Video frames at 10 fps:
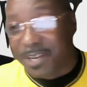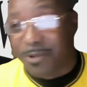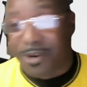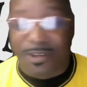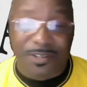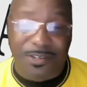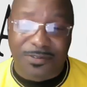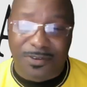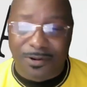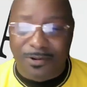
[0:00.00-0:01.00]
and what our ears
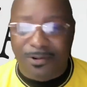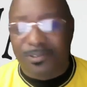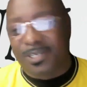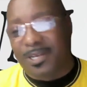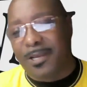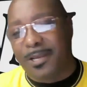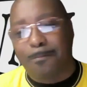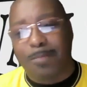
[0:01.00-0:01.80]
have heard on tonight.